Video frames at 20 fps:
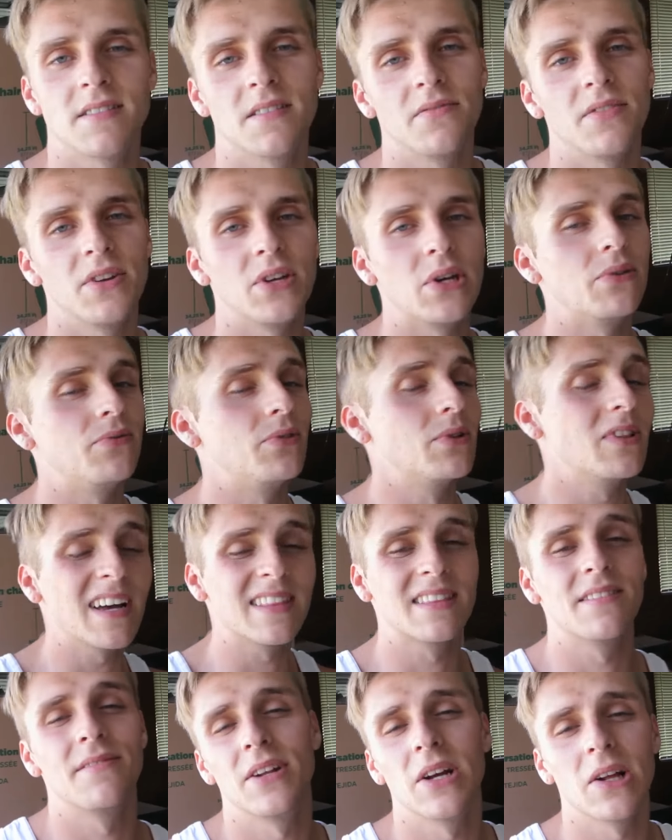the video. If you
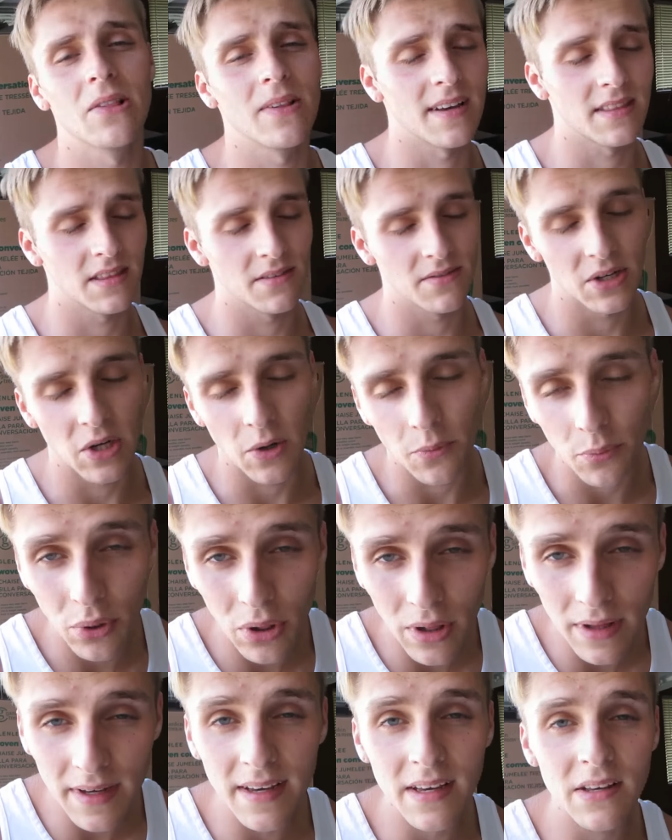like the video,
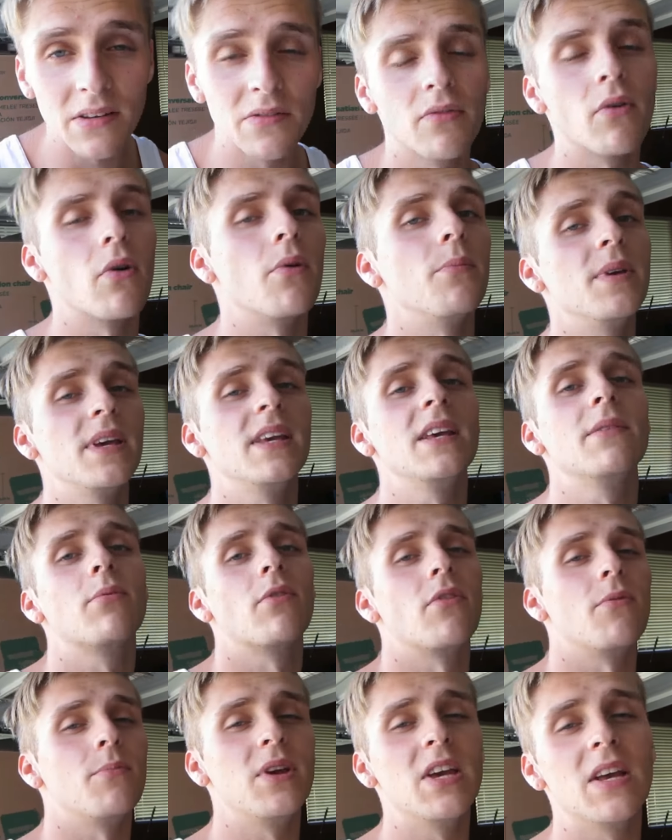please, for
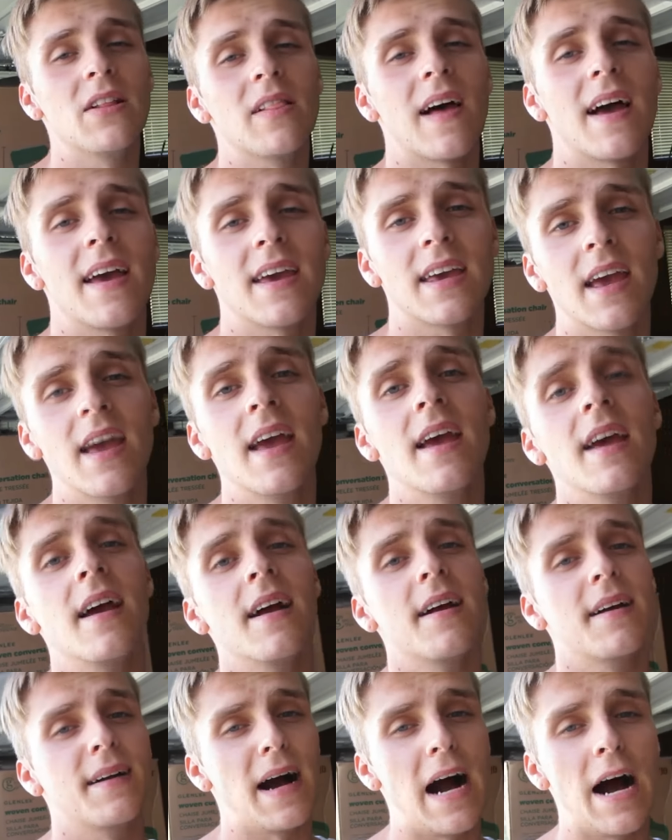me, like,
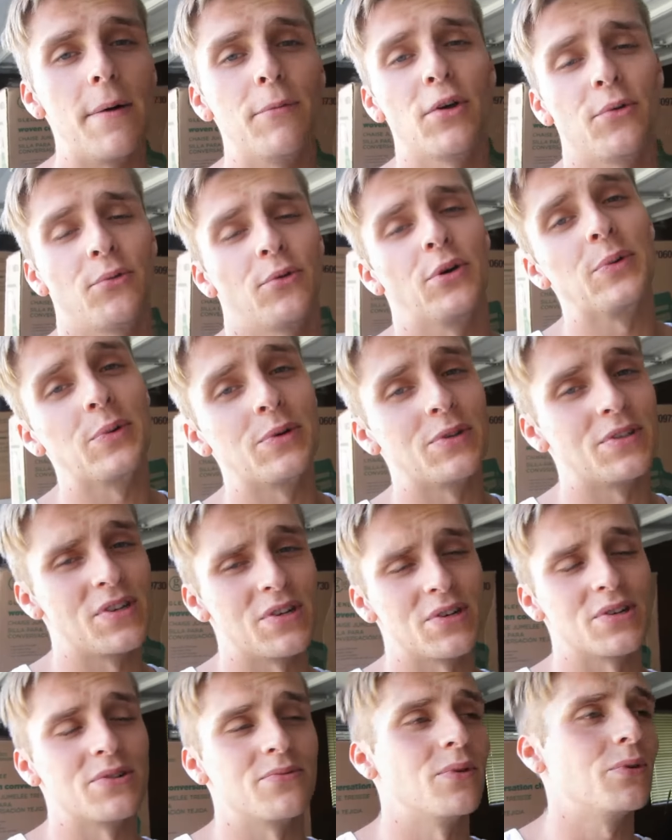comment what was
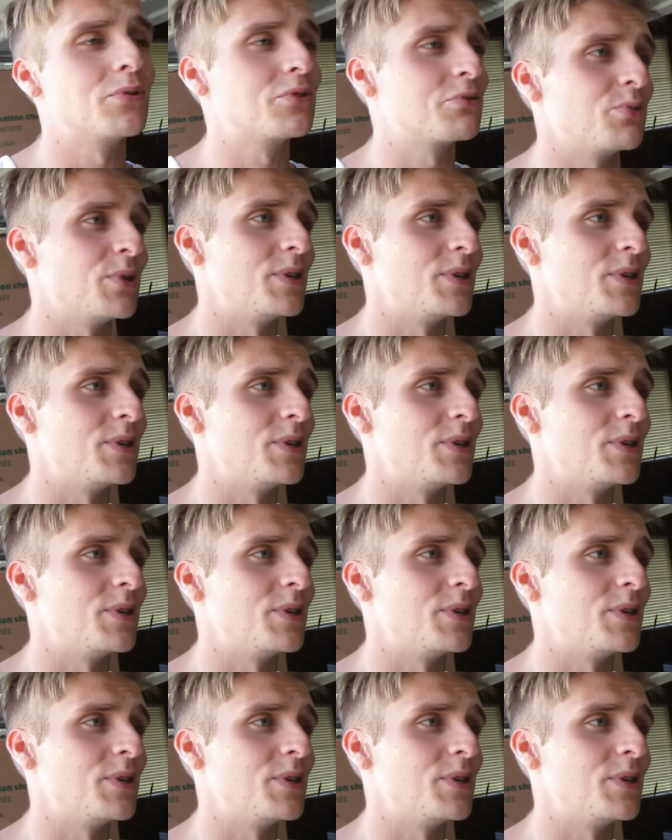your most